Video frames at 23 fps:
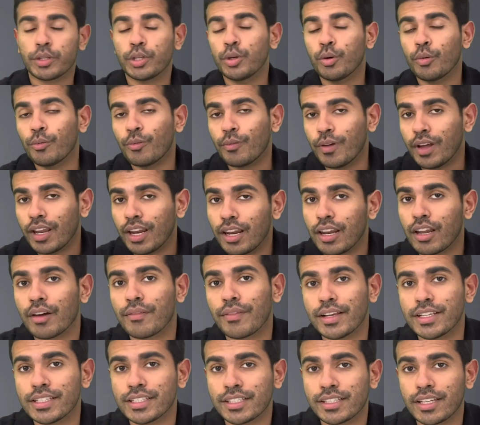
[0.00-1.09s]
you will love
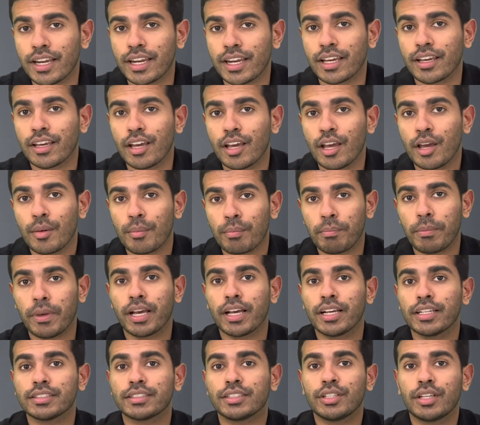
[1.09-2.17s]
engineering
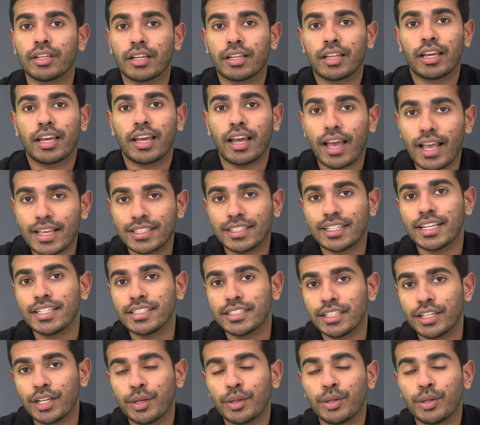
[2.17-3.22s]
because as an engineer,